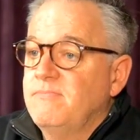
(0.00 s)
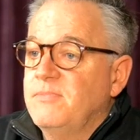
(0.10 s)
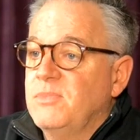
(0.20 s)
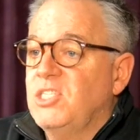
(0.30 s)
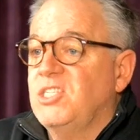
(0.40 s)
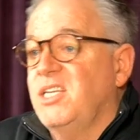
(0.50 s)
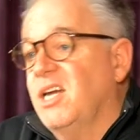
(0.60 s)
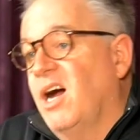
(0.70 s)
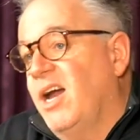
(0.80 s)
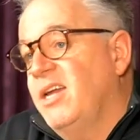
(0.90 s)
City
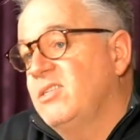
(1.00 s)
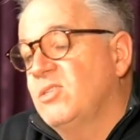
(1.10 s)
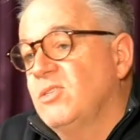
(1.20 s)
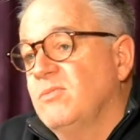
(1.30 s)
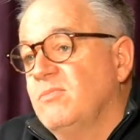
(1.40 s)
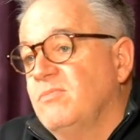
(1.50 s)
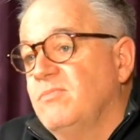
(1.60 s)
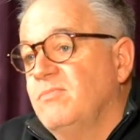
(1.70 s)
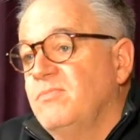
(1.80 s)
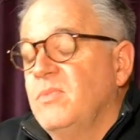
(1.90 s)
Heights,
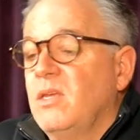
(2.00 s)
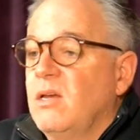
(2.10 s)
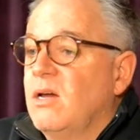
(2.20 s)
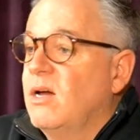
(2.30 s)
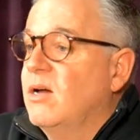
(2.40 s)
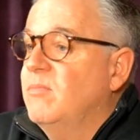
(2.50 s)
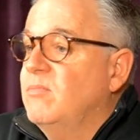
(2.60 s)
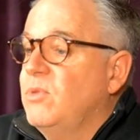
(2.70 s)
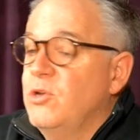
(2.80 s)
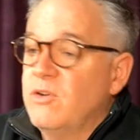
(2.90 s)

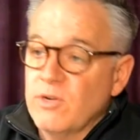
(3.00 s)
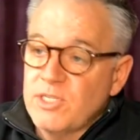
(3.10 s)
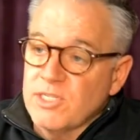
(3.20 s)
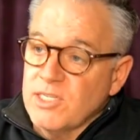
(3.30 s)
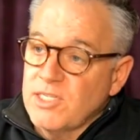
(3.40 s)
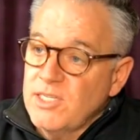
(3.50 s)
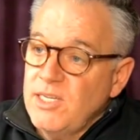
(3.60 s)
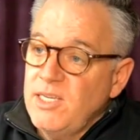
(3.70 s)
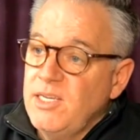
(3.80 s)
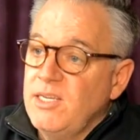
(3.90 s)
University
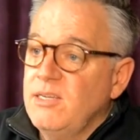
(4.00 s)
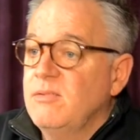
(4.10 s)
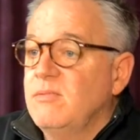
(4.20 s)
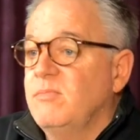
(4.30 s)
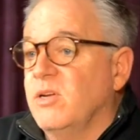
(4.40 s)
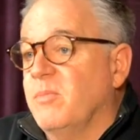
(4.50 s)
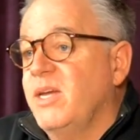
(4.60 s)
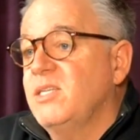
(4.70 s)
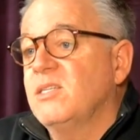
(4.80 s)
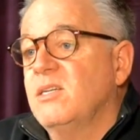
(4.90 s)
City, Mira
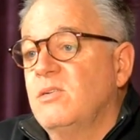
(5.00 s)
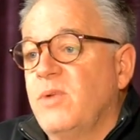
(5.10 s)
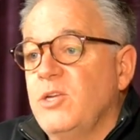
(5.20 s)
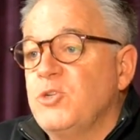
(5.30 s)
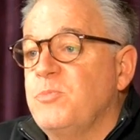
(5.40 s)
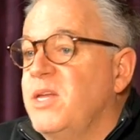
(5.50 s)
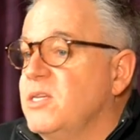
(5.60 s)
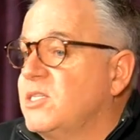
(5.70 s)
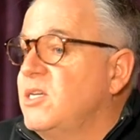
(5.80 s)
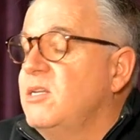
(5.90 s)
Mesa, Rancho
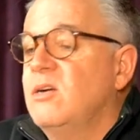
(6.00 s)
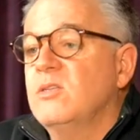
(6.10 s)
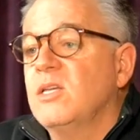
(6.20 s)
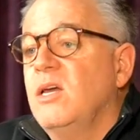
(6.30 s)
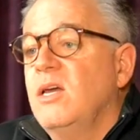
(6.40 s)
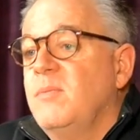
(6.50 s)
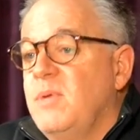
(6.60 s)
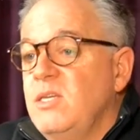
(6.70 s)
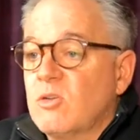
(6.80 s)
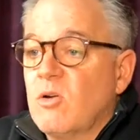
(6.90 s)
Penasquitos. I mean,
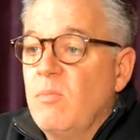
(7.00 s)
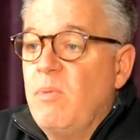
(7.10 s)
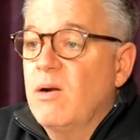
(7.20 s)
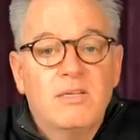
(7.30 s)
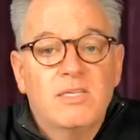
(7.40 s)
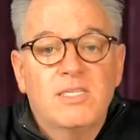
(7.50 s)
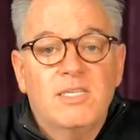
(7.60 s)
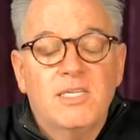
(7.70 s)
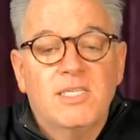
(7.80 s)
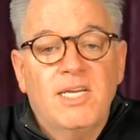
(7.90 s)
these are all part of the
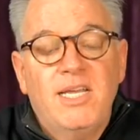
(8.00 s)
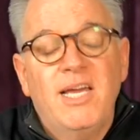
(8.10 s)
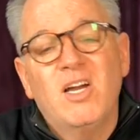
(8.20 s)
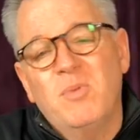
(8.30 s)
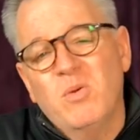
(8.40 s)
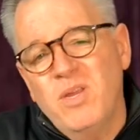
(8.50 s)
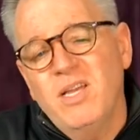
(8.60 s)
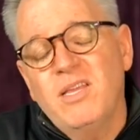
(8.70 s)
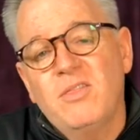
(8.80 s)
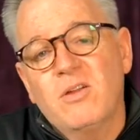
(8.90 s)
city of San Diego, but
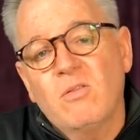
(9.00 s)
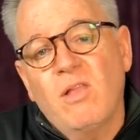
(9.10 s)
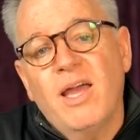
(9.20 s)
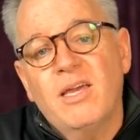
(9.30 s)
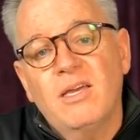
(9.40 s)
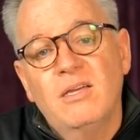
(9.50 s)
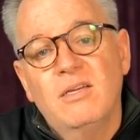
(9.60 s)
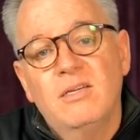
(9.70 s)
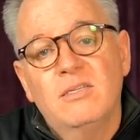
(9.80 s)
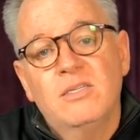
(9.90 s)
really they're like
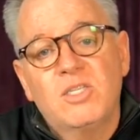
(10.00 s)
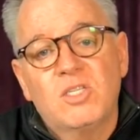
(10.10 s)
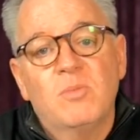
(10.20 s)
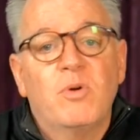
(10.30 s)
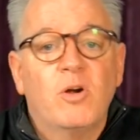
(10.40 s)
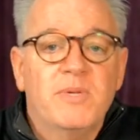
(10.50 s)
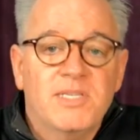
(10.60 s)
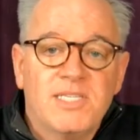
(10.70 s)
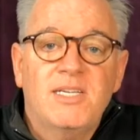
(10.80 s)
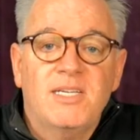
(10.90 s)
suburban
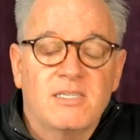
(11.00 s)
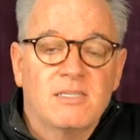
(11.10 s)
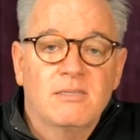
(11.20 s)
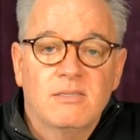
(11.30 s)
cities.